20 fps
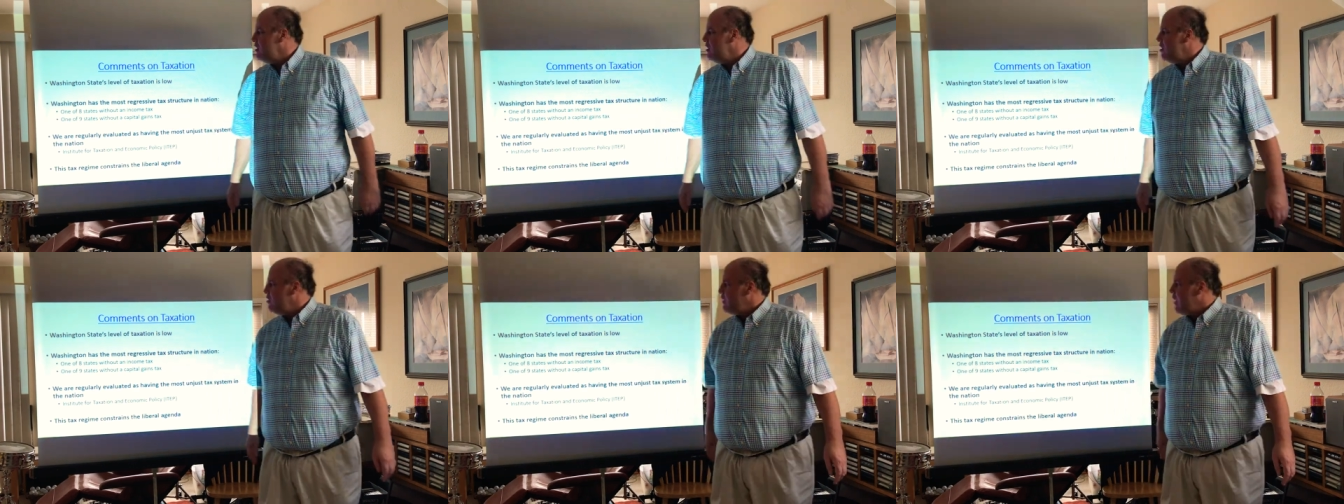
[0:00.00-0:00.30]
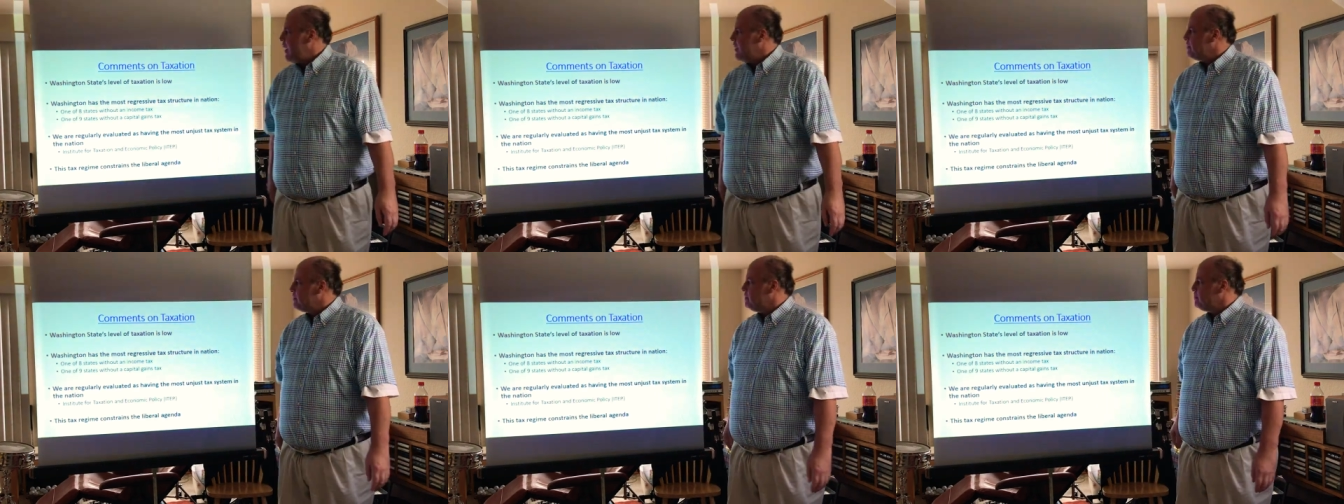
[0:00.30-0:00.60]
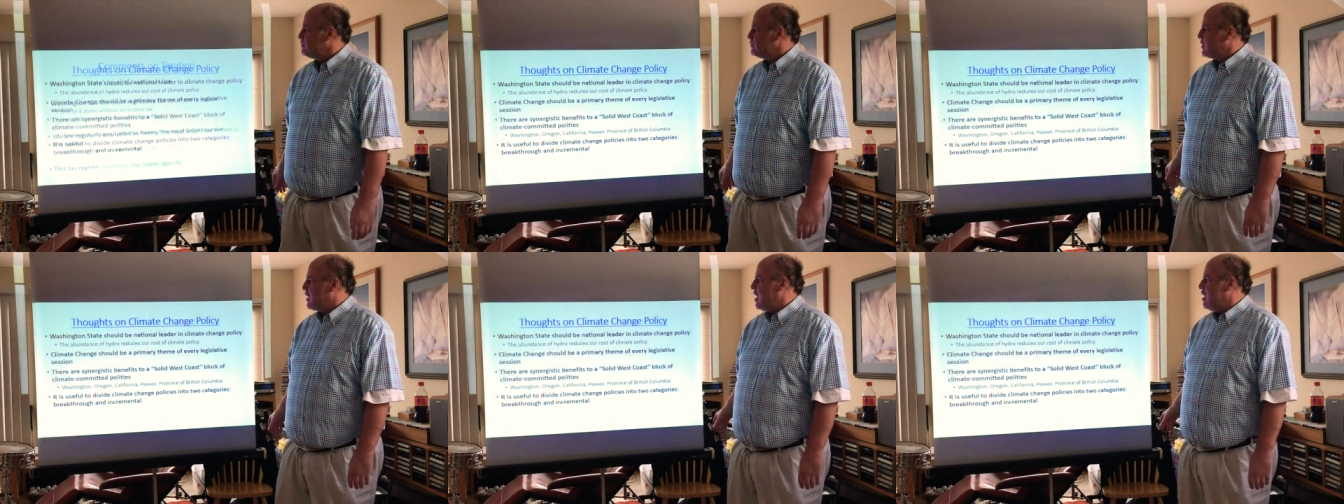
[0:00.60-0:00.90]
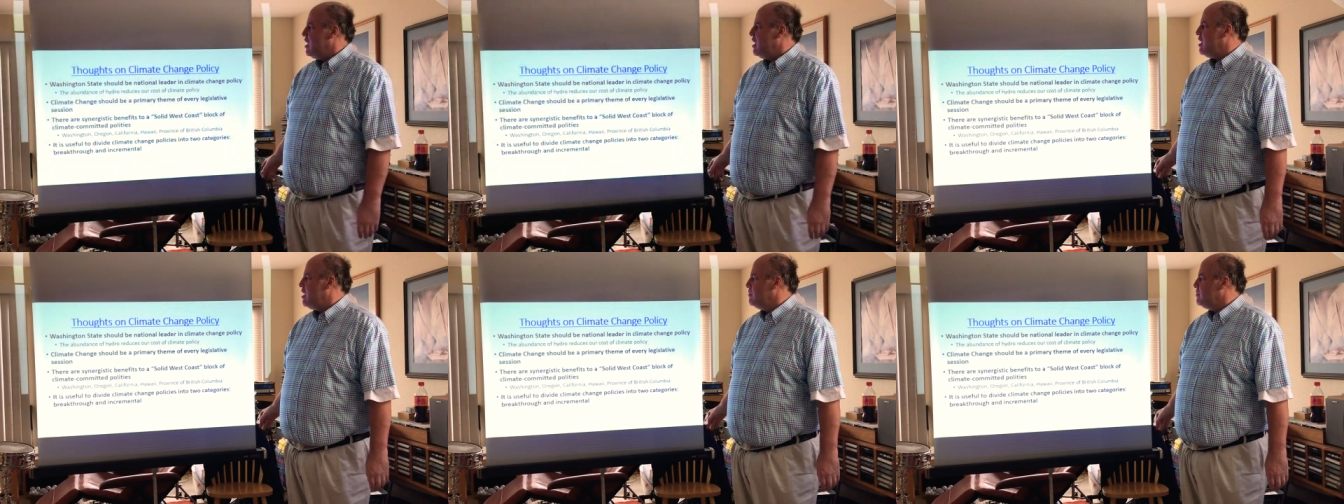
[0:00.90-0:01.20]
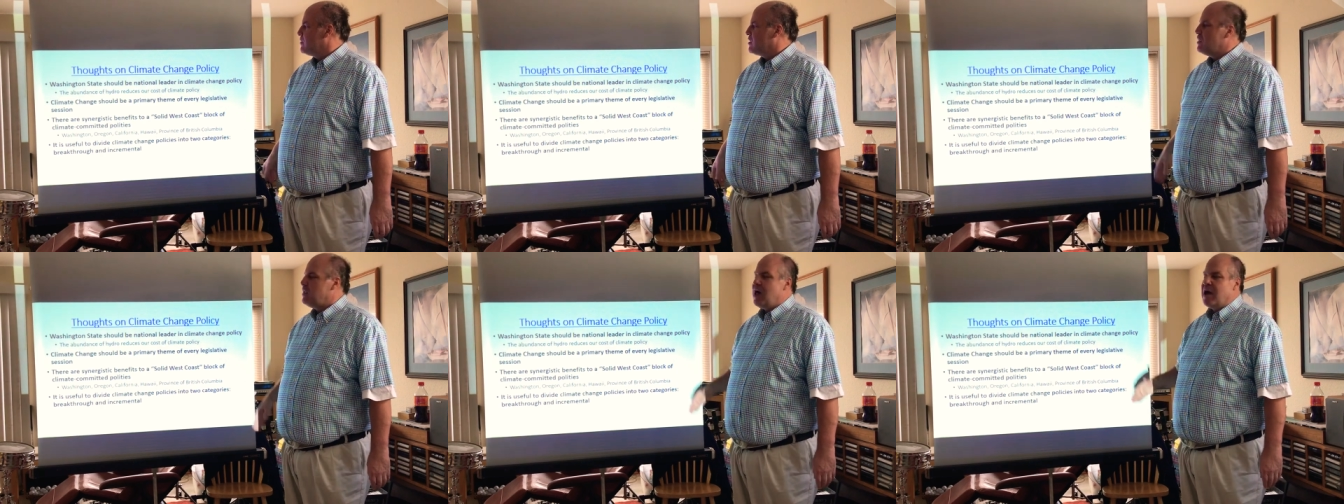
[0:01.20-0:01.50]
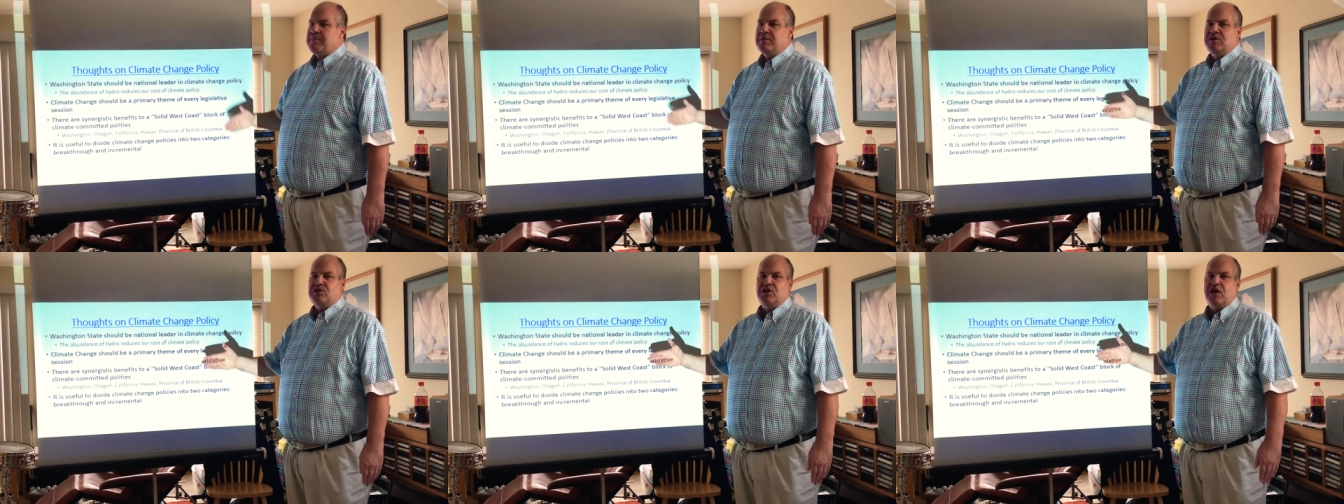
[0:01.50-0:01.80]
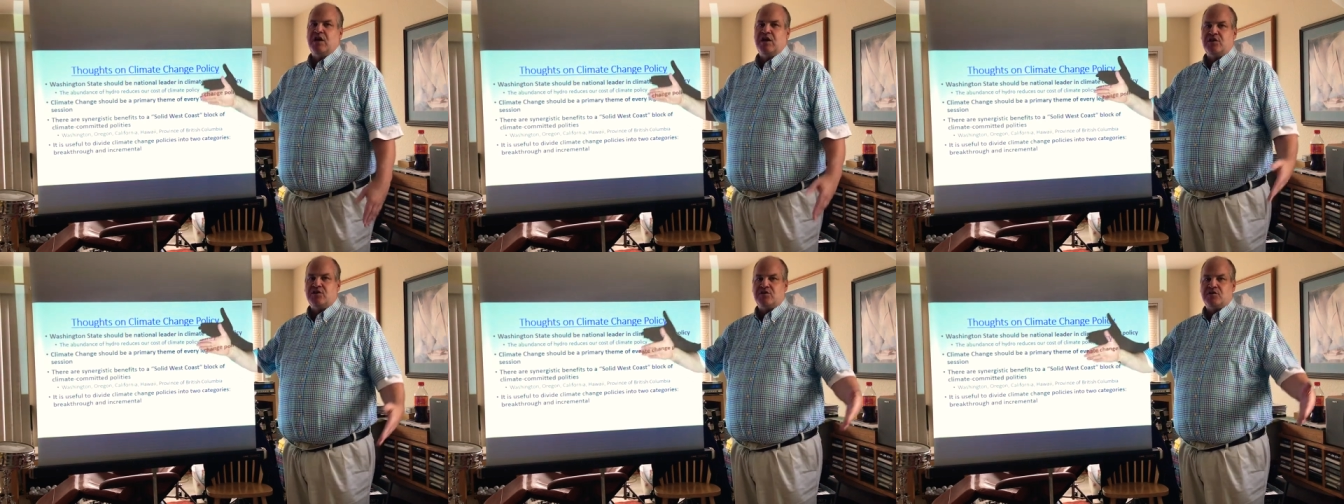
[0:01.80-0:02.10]
Okay, climate
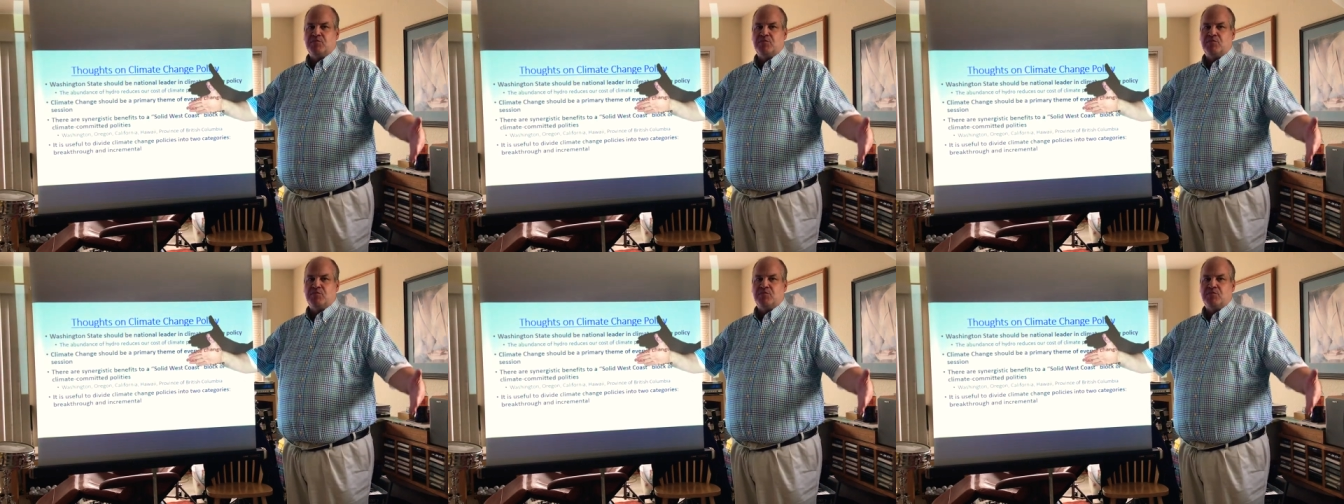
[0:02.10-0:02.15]
change.